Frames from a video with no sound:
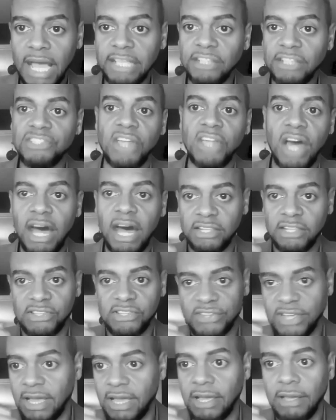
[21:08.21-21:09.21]
I used to
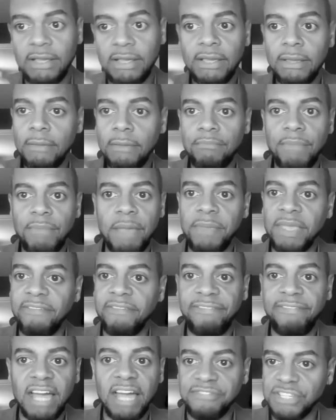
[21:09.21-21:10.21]
answer
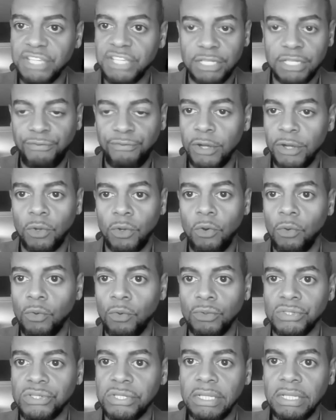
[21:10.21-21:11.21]
maybe 5-6 phone
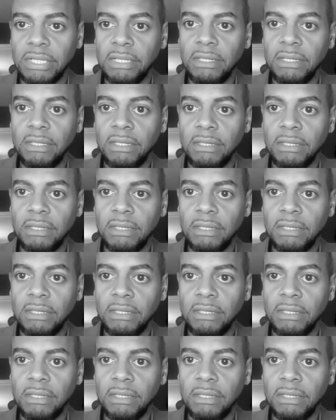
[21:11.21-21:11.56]
calls